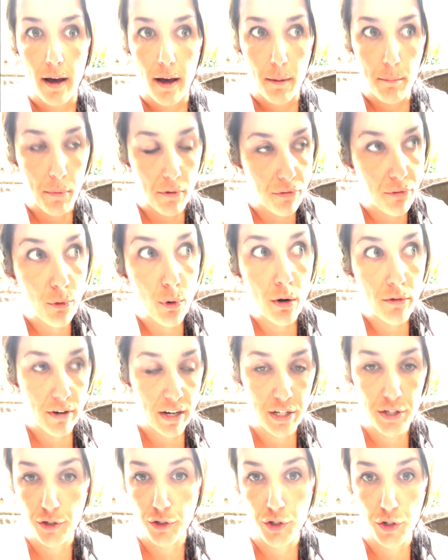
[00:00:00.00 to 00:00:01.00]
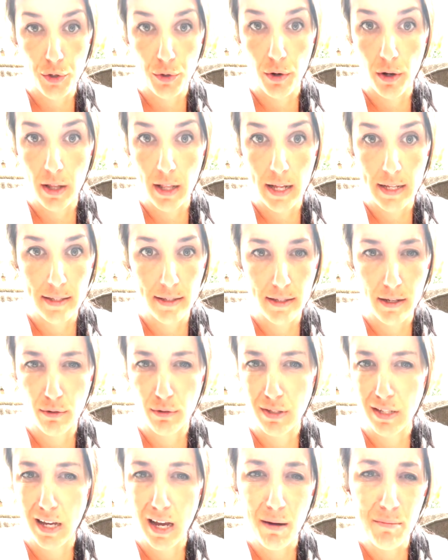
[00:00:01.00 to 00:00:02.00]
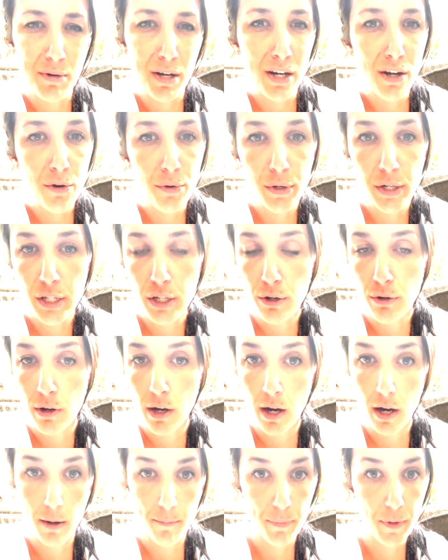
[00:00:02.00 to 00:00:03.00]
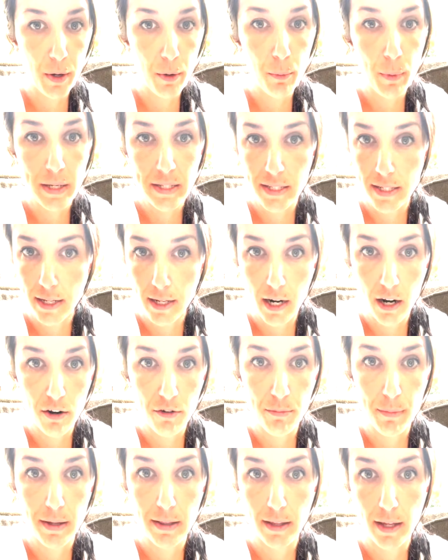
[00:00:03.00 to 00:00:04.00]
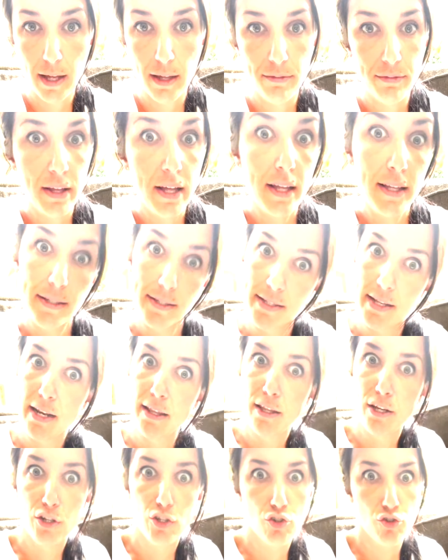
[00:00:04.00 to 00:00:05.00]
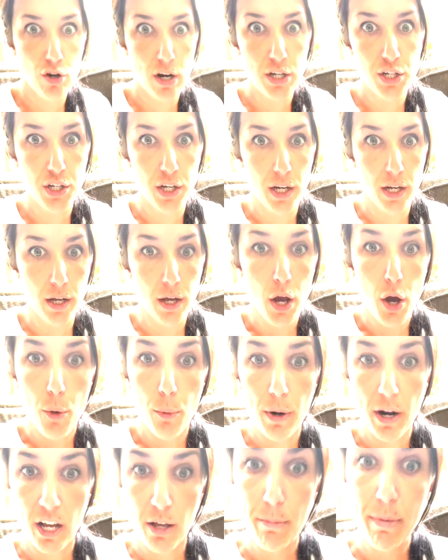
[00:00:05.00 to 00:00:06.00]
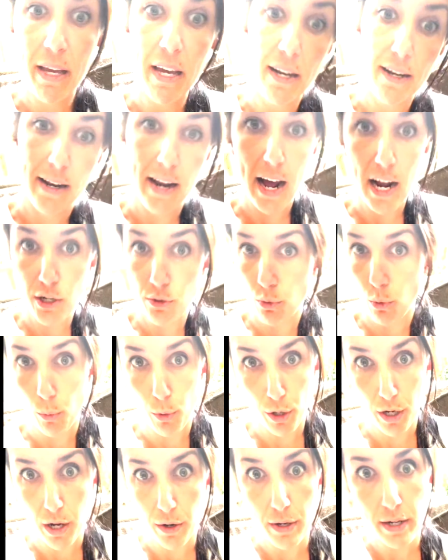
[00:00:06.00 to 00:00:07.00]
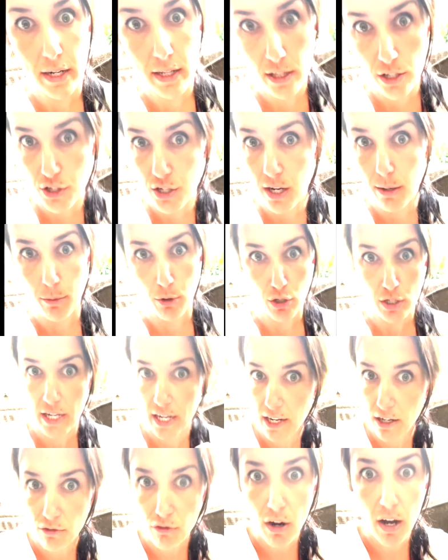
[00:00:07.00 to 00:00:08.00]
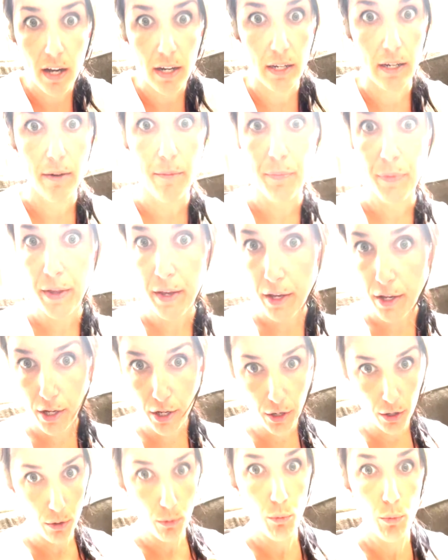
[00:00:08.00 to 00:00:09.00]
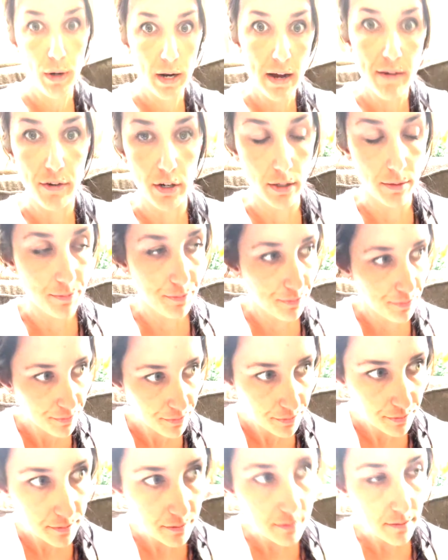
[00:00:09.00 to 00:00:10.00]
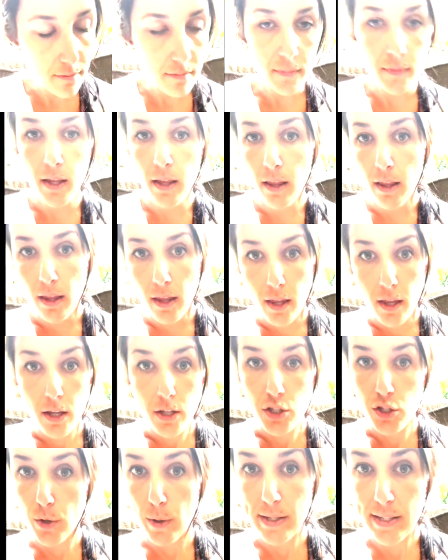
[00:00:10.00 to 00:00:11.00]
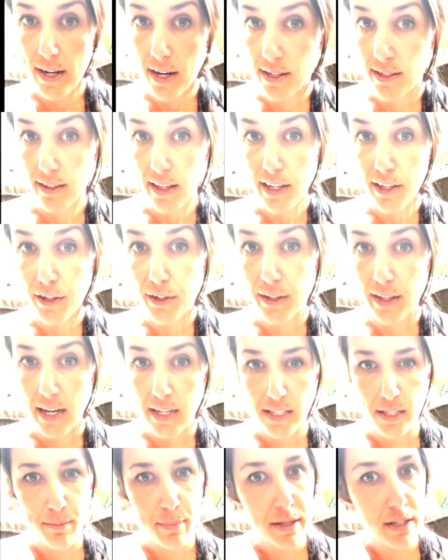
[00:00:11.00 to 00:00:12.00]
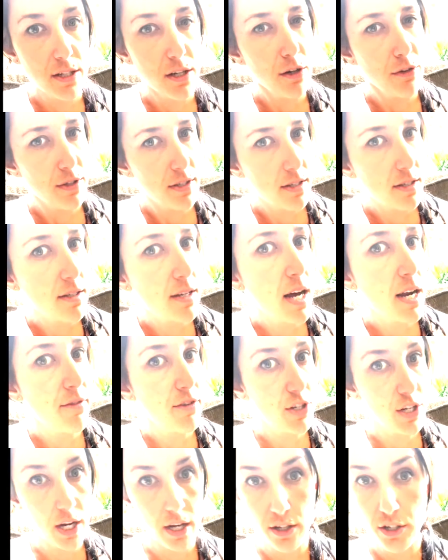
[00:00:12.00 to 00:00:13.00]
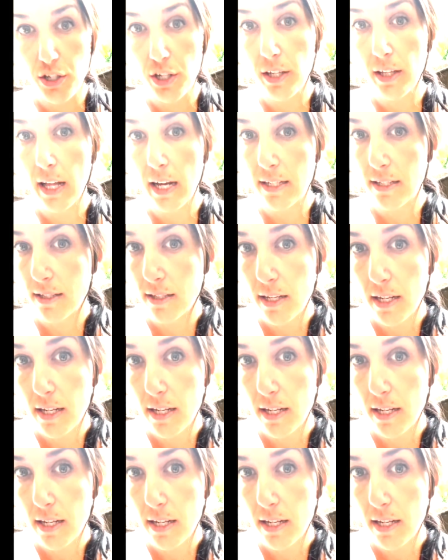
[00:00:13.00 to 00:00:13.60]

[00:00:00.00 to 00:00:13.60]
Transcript: Before Rachel's yoga classes, I was like, I'm not going to yoga. I'm not wasting an hour of my life sitting there stretching when I could be getting an actual workout in at the gym or taking a run and, whatever. So I started to like her classes because, this is kind of a challenging class.